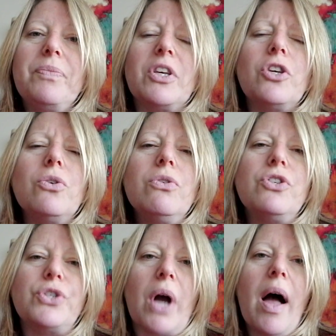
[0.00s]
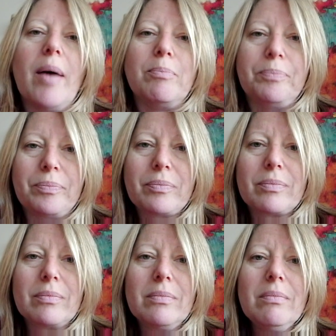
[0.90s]
the huge job
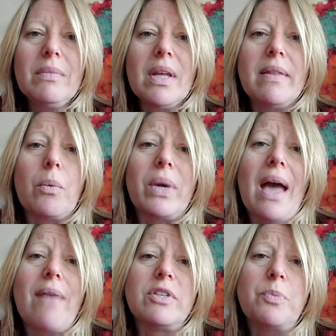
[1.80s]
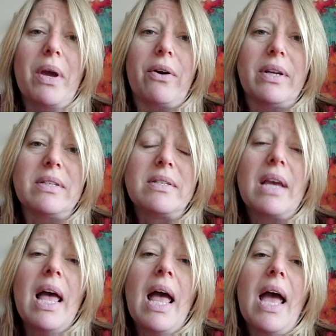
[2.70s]
that we have as parents,
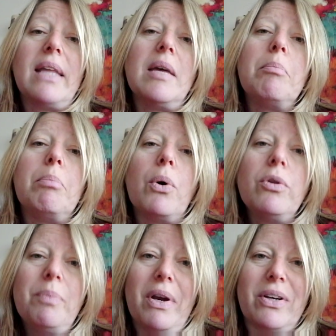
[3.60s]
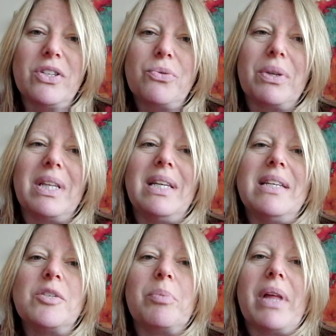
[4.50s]
and that both parents really
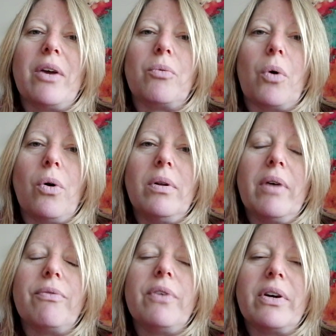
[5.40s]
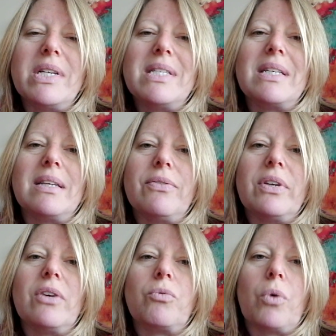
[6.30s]
need to play a role, a very
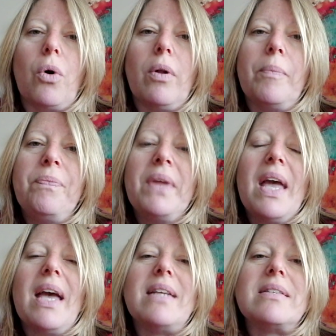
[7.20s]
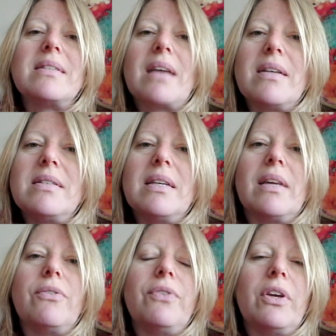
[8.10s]
significant role. And discussing
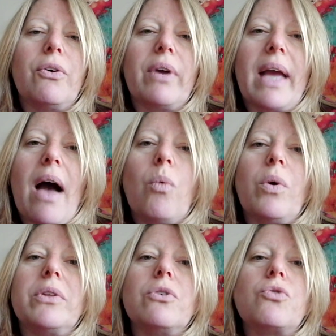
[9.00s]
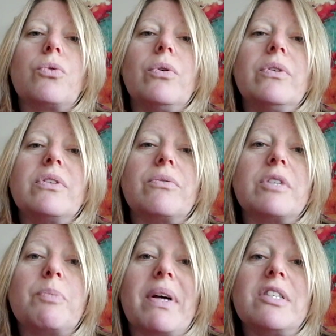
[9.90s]
and figuring out what those roles and
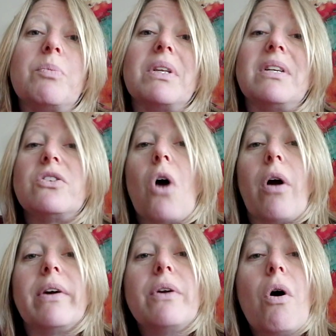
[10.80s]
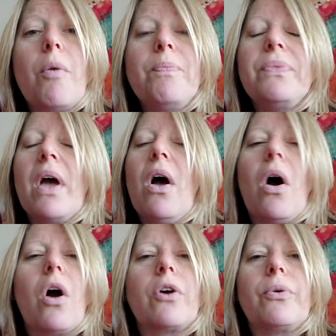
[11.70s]
responsibilities are at home
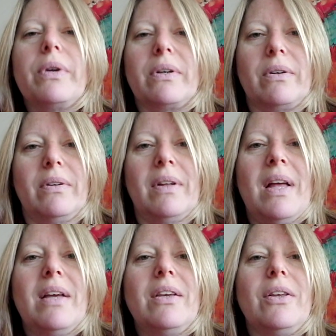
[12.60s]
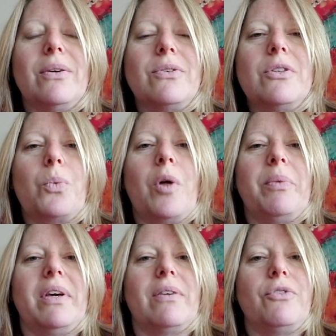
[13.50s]
are critical, to the
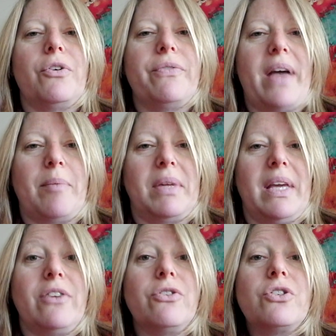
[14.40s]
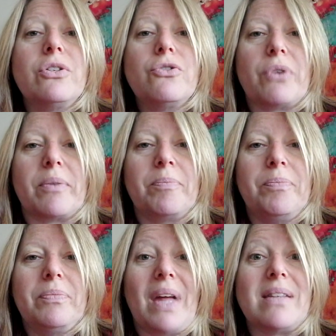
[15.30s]
well-being of your family and your children.
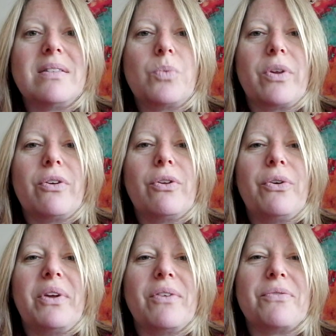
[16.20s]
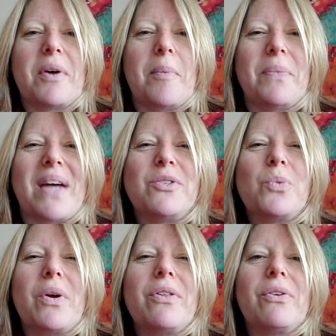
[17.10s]
That's where they're learning from. That's
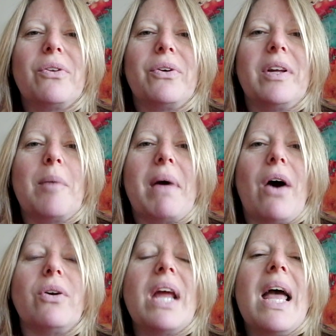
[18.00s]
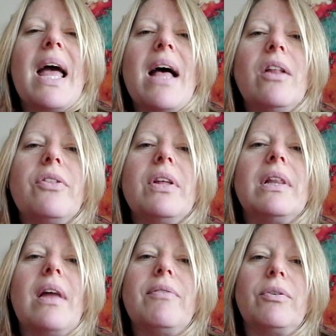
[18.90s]
where they're learning about healthy,
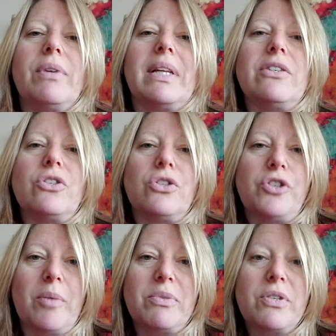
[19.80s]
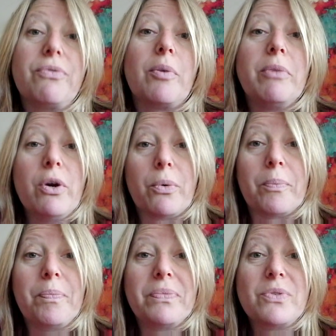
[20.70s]
loving relationships from you.
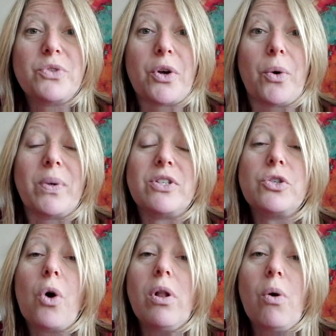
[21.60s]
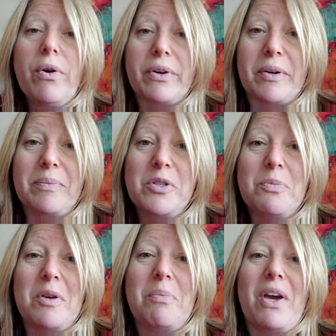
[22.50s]
So it's a tall order to
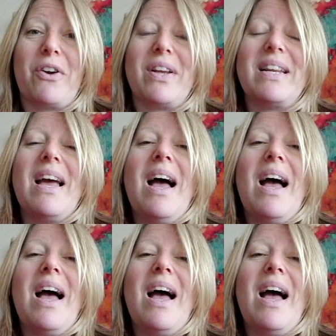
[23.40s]
be a parent.